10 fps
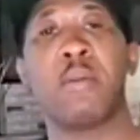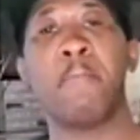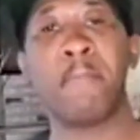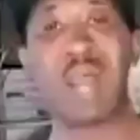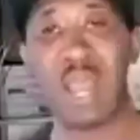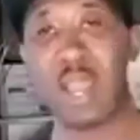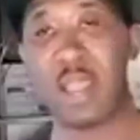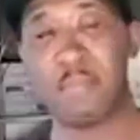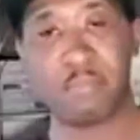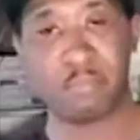
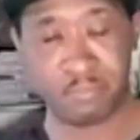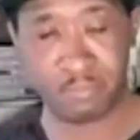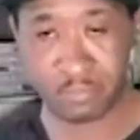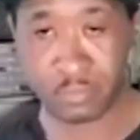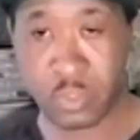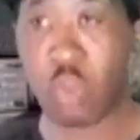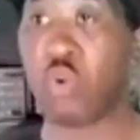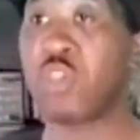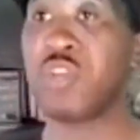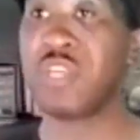mom
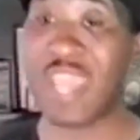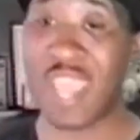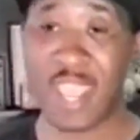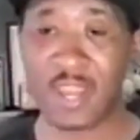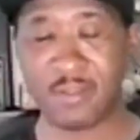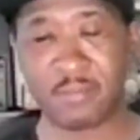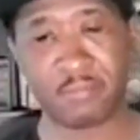or your dad